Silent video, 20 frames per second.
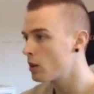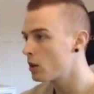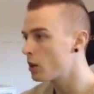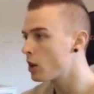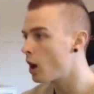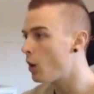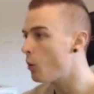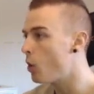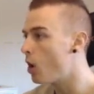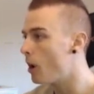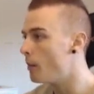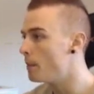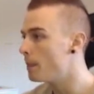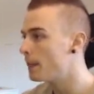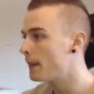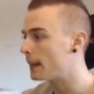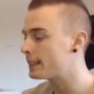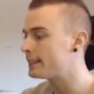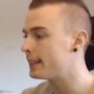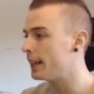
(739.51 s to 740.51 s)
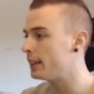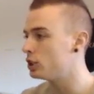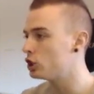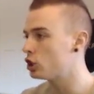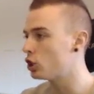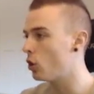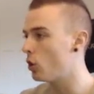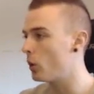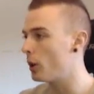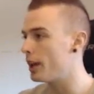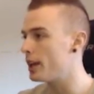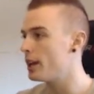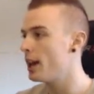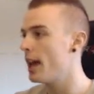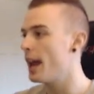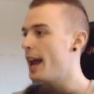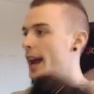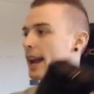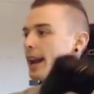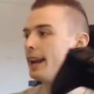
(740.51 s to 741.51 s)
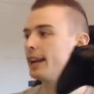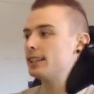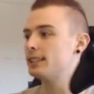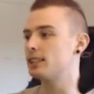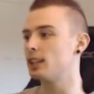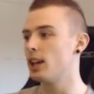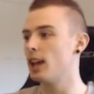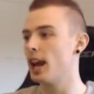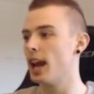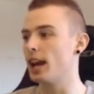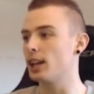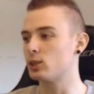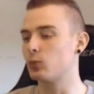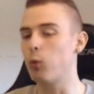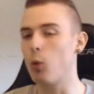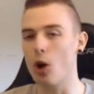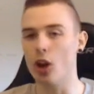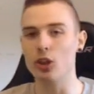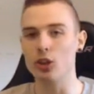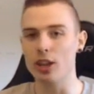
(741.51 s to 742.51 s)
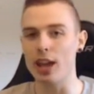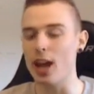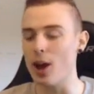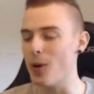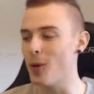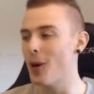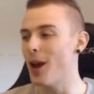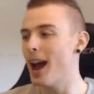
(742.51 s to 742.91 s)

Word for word: Go on. That's in, surely. It is. It's 1-0.